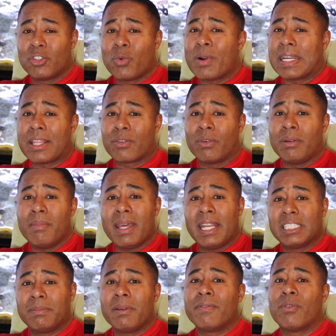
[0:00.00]
23
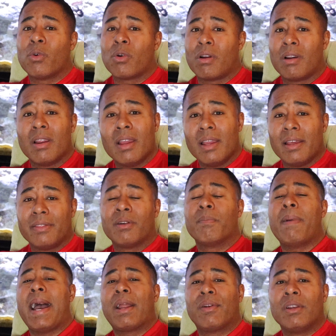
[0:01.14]
minutes before their
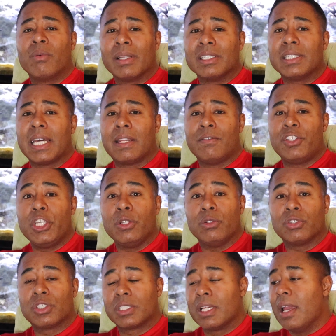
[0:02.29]
battery runs out of
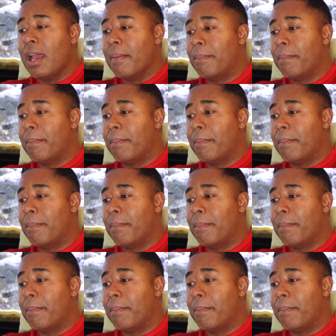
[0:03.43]
juice.